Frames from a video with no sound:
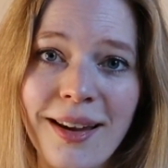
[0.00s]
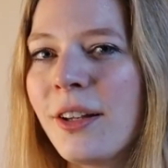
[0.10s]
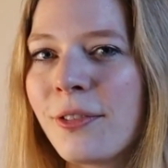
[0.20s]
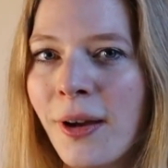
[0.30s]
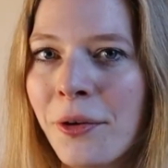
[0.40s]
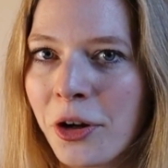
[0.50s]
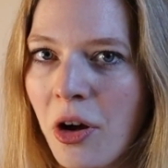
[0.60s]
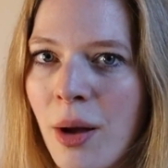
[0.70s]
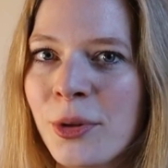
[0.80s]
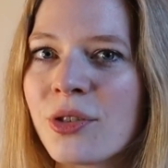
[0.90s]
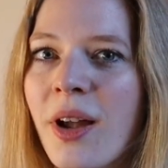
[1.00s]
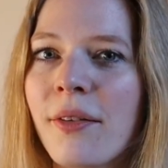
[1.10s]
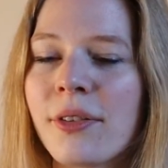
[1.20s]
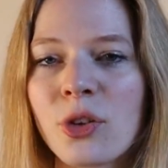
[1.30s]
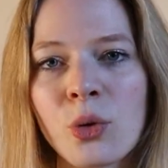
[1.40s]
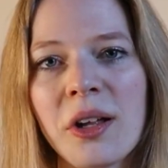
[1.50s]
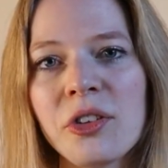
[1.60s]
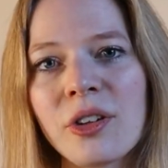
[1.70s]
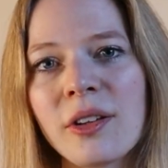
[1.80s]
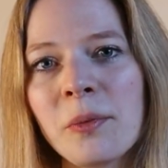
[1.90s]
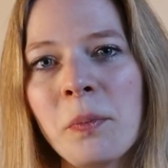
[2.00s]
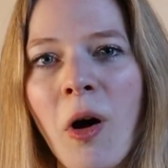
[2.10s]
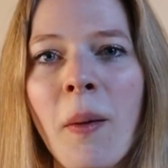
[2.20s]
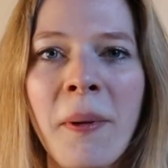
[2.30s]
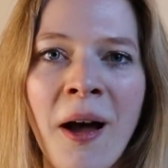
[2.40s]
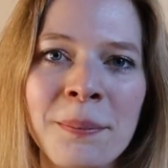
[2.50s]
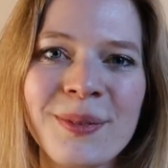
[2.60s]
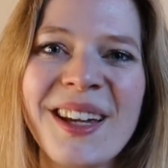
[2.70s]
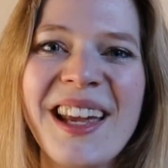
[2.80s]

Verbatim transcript: It's very common to have these questions pop up